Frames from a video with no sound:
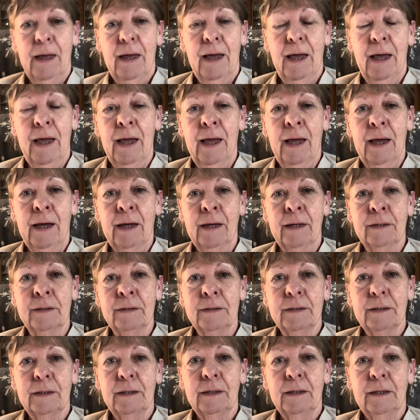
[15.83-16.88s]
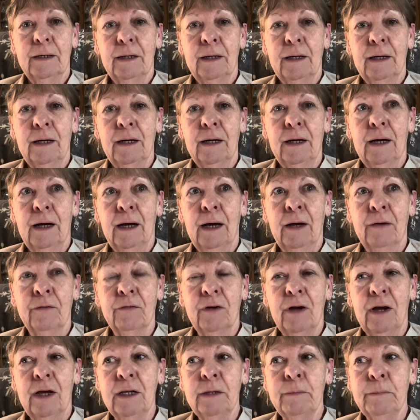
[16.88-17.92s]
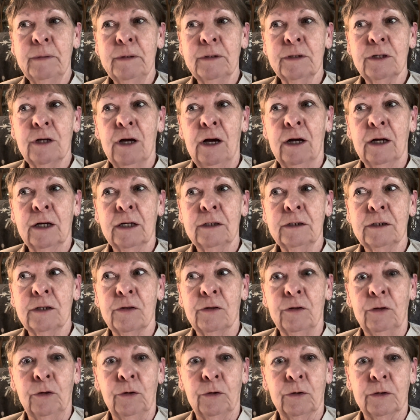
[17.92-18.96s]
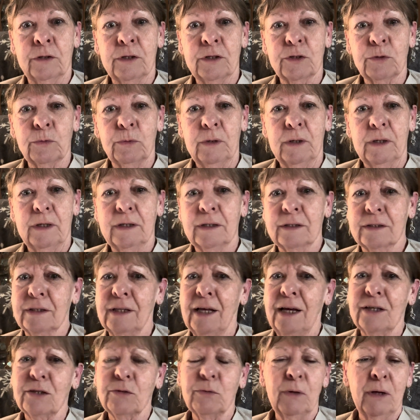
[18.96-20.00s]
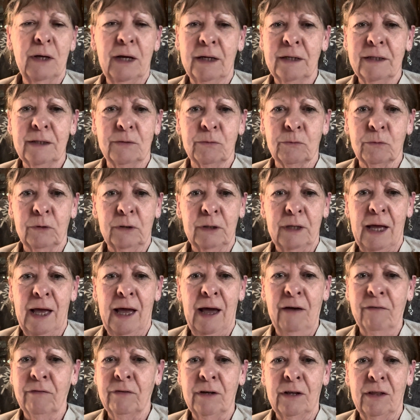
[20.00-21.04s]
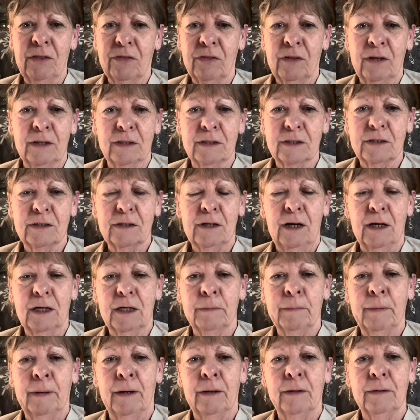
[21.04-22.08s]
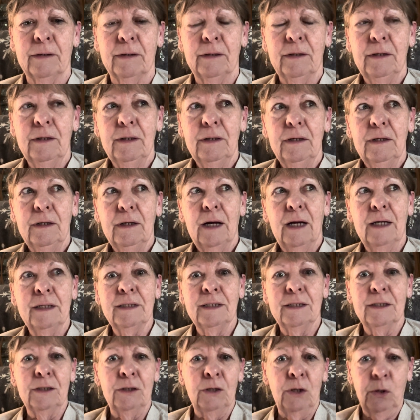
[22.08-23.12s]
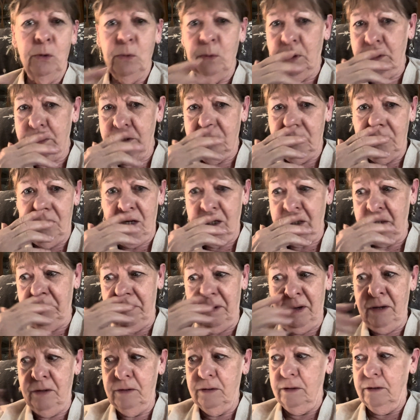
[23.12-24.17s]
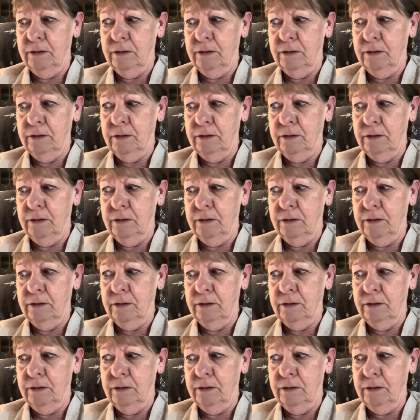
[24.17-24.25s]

and I've kind of been talking to the Lord this week because last week I didn't really have anything to talk about. I didn't know what to talk about.